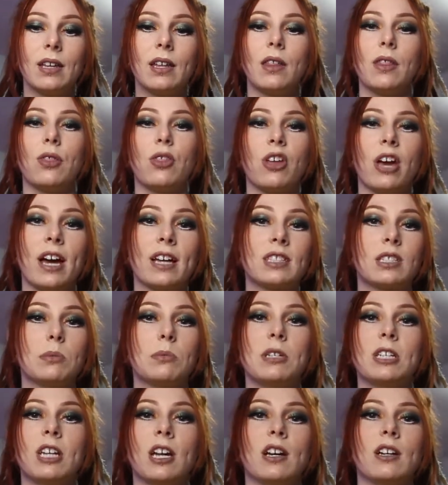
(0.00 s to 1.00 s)
That's
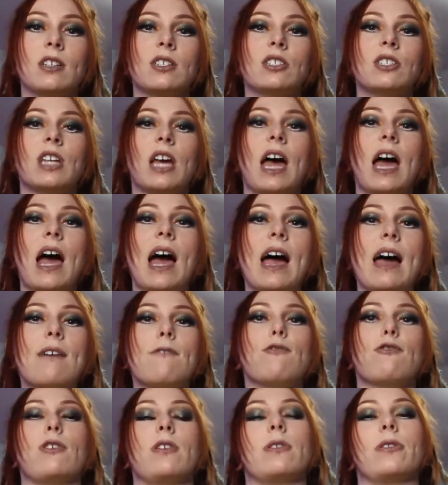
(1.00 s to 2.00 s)
because
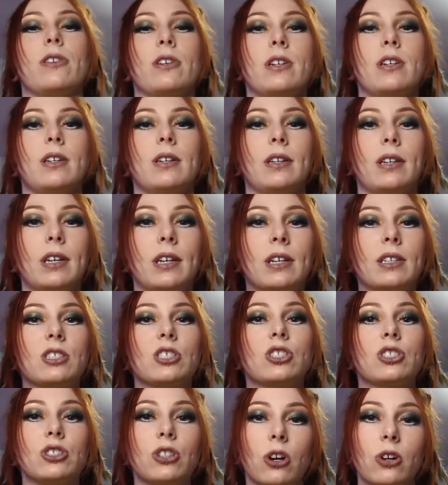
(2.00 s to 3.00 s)
everything
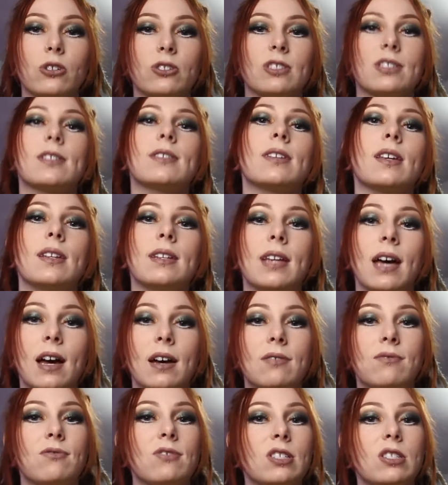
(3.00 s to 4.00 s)
starts as a
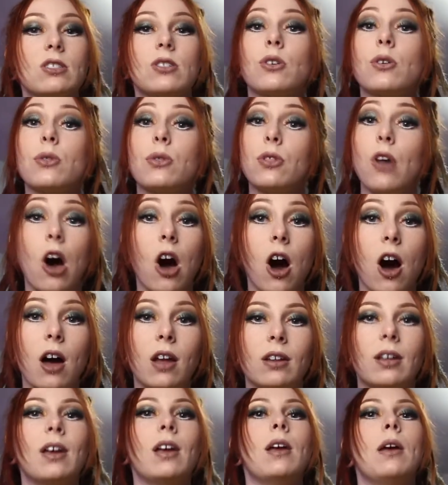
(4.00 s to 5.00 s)
non-physical
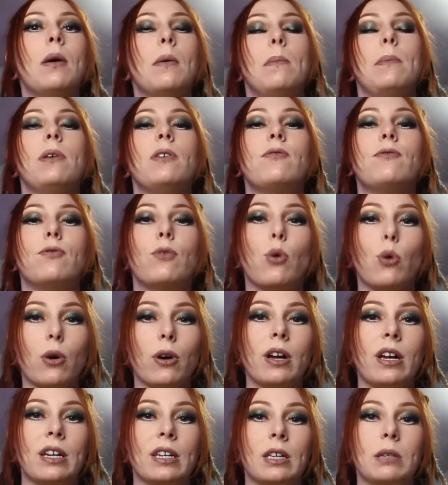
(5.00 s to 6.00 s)
thought before
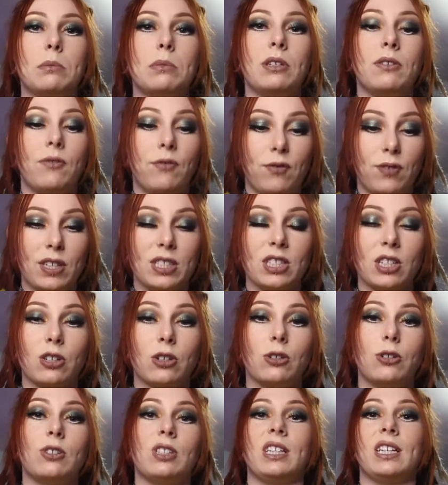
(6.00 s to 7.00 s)
it can be
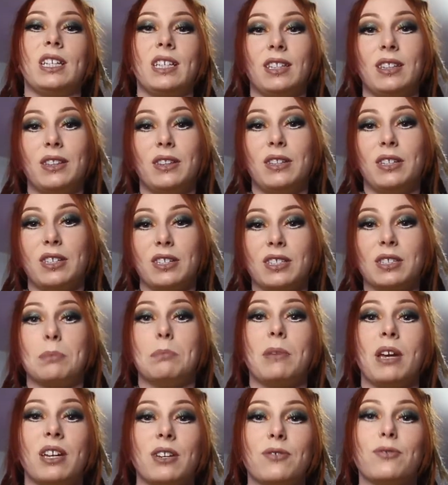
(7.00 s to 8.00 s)
physical in this
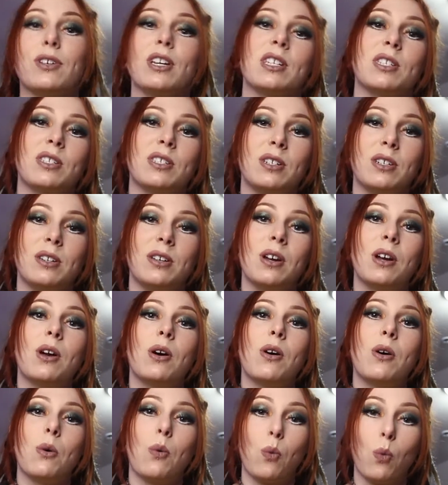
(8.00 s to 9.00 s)
manifested
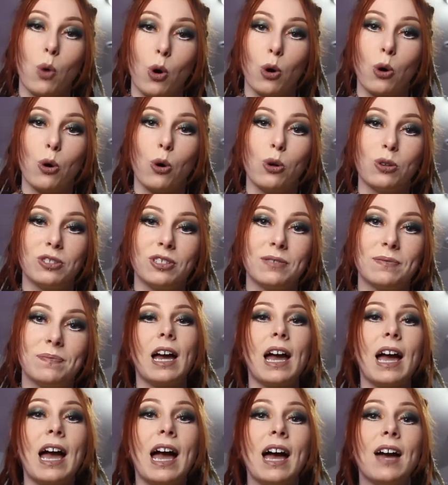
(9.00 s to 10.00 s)
world.
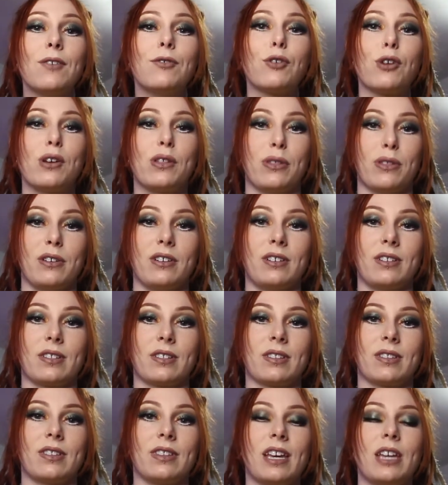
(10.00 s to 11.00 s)
Everything
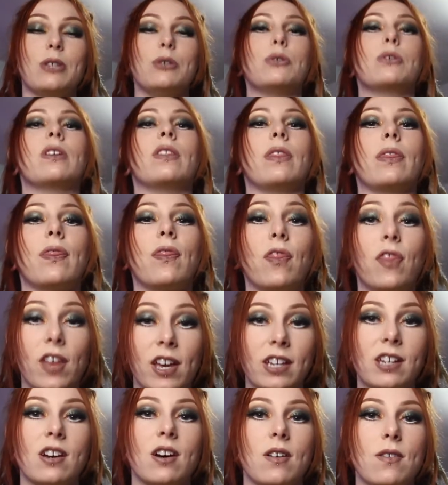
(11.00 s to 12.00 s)
that you can
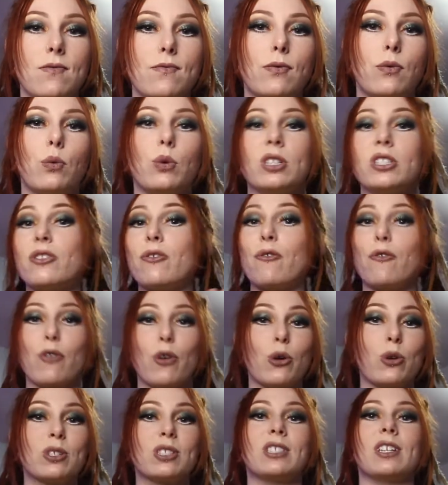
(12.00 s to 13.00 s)
think of was
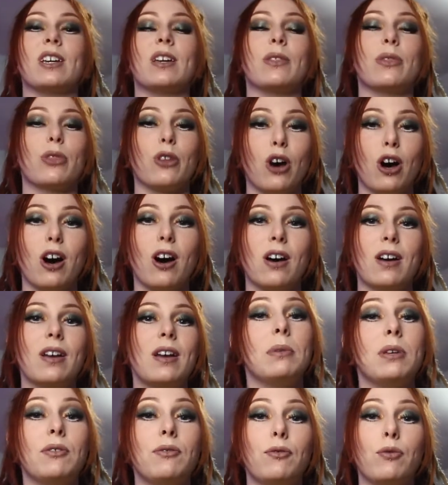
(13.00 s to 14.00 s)
first a thought
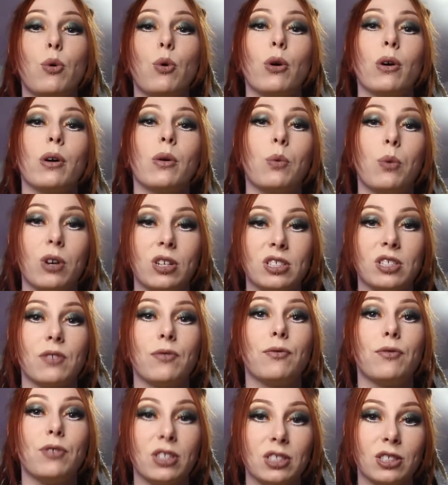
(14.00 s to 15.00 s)
before it was a
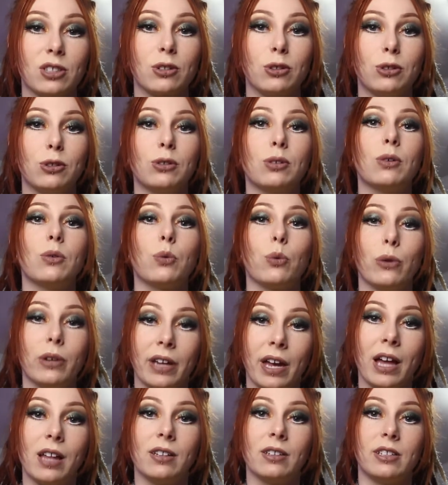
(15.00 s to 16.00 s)
physical
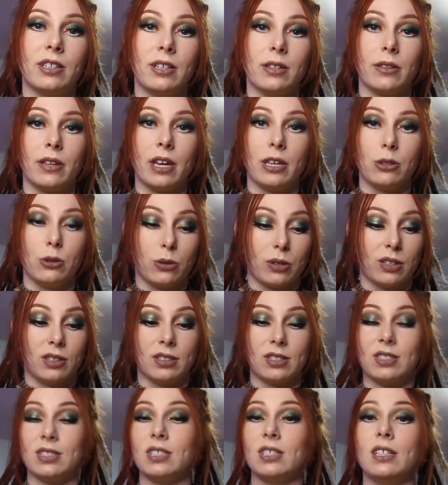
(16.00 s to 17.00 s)
reality that you can
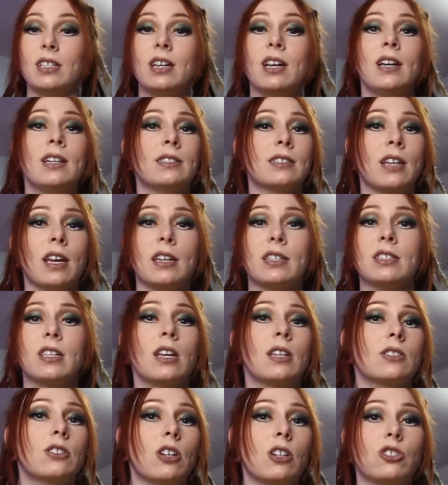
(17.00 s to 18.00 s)
see, taste,
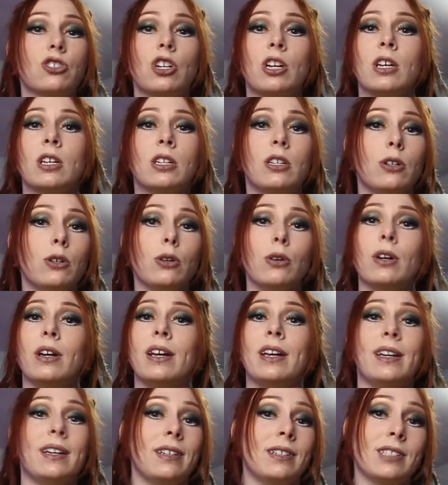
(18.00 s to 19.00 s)
touch, hear,
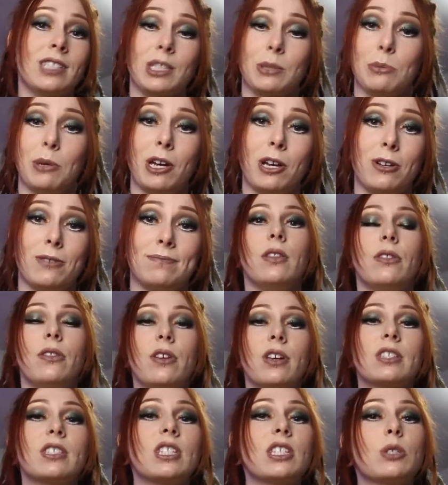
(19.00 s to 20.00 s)
and smell.
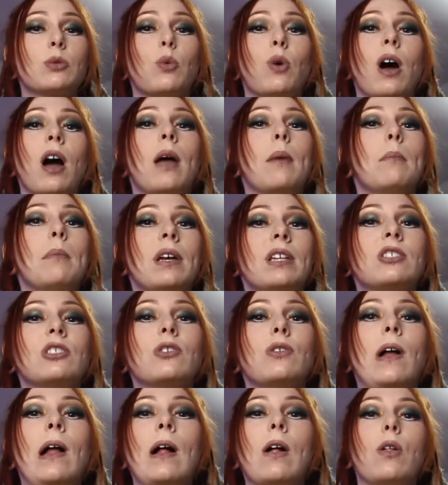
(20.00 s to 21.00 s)
This is why
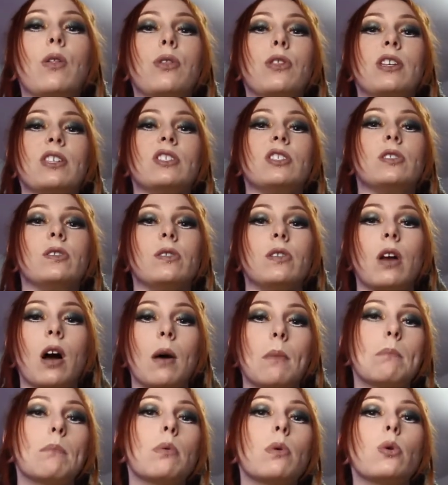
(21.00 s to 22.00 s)
mental health is
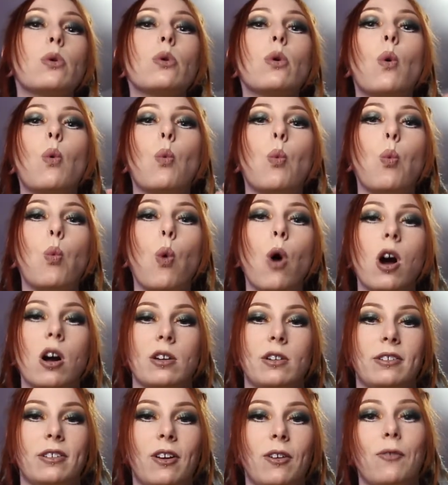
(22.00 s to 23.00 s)
number one,
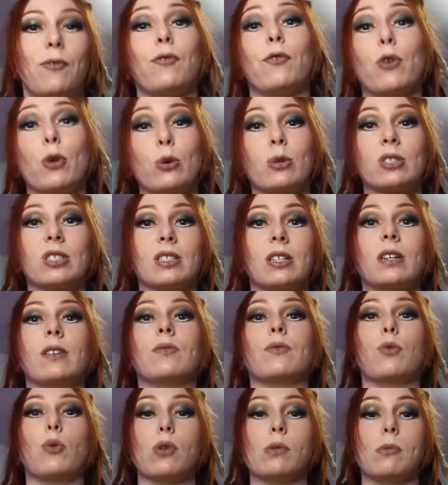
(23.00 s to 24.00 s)
first and
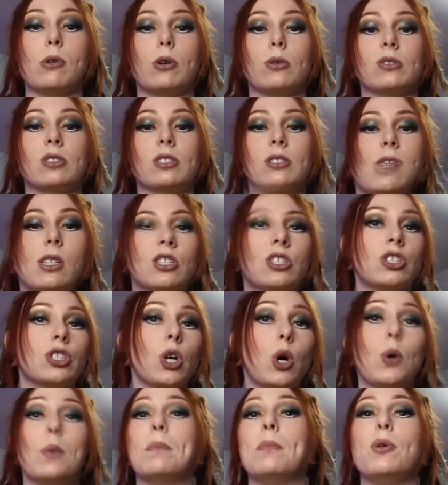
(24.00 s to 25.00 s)
foremost.
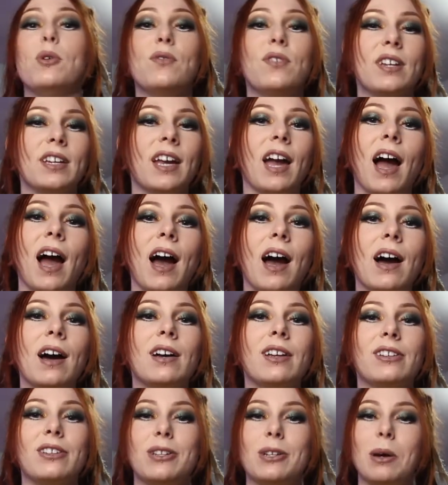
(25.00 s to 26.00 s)
So, moving
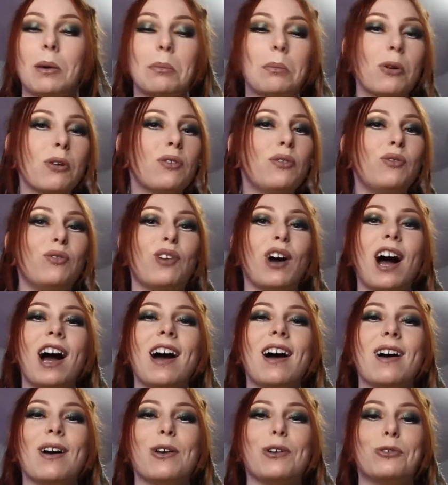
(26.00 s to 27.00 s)
on, number
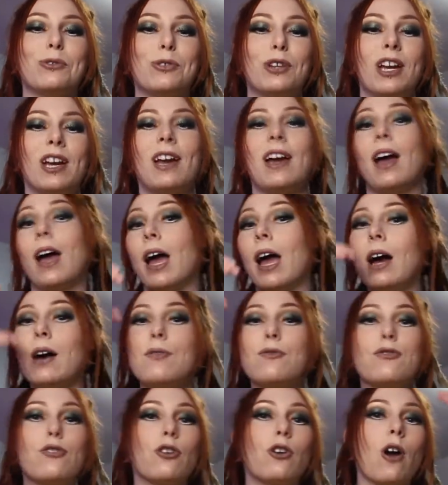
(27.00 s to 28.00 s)
5.
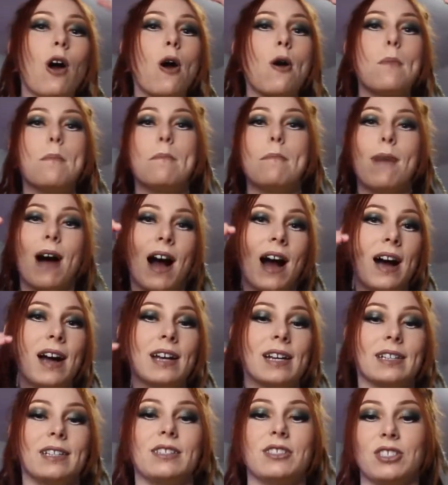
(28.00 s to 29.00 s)
After our
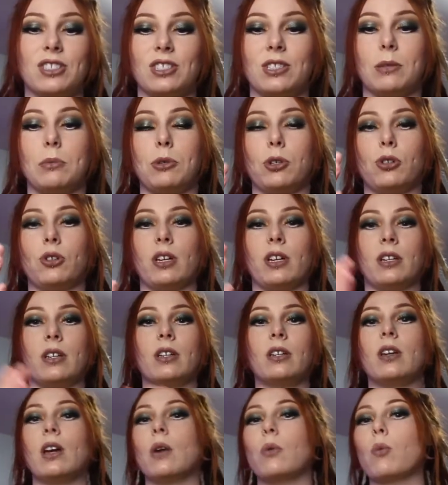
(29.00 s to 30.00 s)
mind is
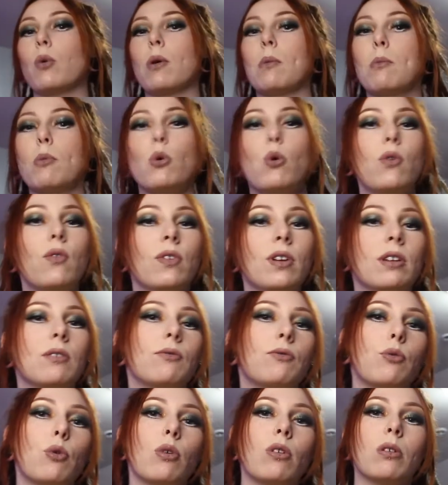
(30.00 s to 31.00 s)
stimulated and we're moving
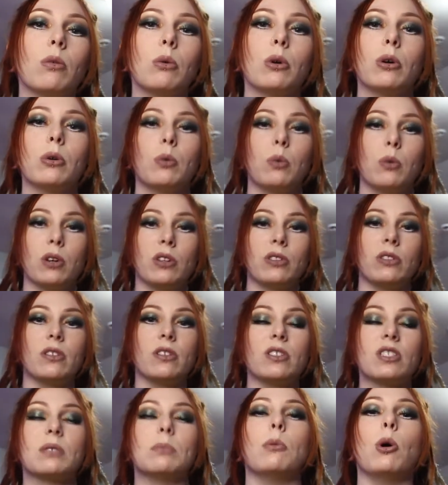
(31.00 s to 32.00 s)
forward with
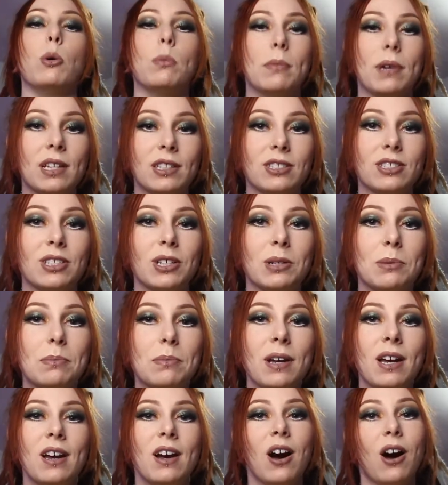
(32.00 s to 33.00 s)
this momentum
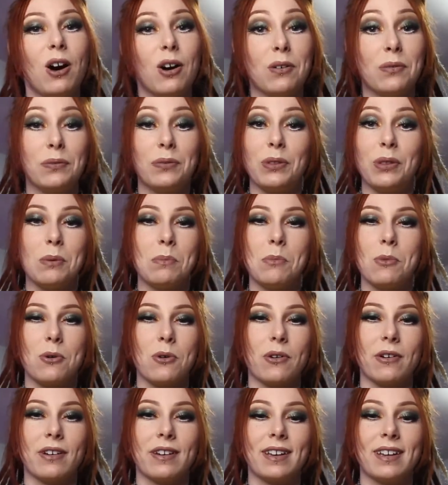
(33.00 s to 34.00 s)
of the
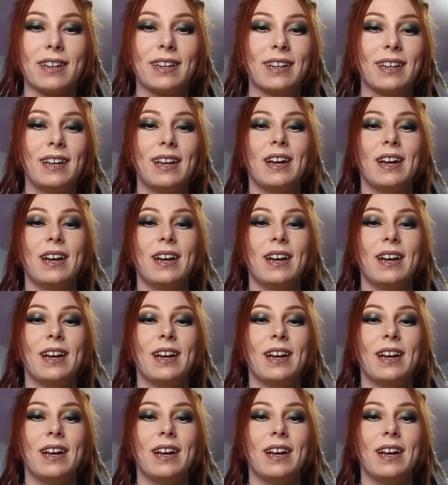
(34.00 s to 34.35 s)
morning,